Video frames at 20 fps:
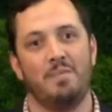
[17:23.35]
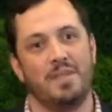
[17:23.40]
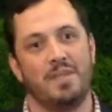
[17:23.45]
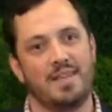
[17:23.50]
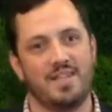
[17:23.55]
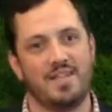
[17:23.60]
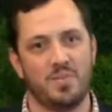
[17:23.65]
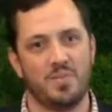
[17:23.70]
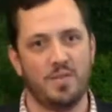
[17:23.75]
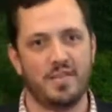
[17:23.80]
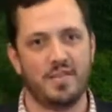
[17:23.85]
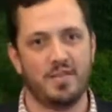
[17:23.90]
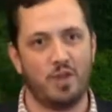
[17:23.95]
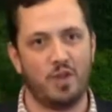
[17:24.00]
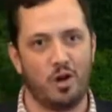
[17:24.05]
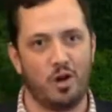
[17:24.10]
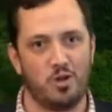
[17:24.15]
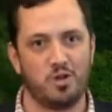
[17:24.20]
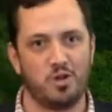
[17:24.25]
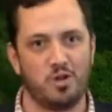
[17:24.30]
because with the
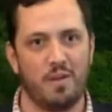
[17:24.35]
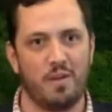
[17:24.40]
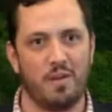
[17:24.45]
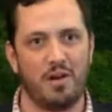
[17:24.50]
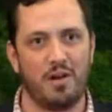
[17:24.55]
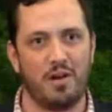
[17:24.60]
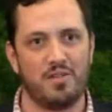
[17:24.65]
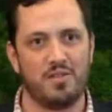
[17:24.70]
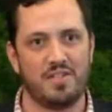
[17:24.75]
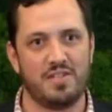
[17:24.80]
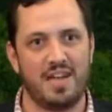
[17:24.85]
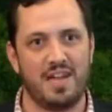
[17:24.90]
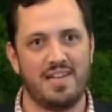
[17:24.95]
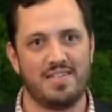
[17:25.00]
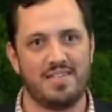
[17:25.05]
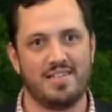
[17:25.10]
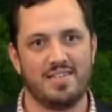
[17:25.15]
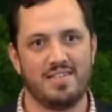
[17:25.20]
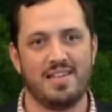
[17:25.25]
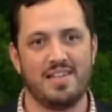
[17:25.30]
larger barrel
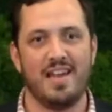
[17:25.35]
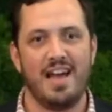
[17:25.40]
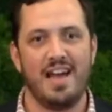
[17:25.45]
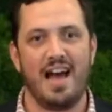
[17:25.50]
sizes,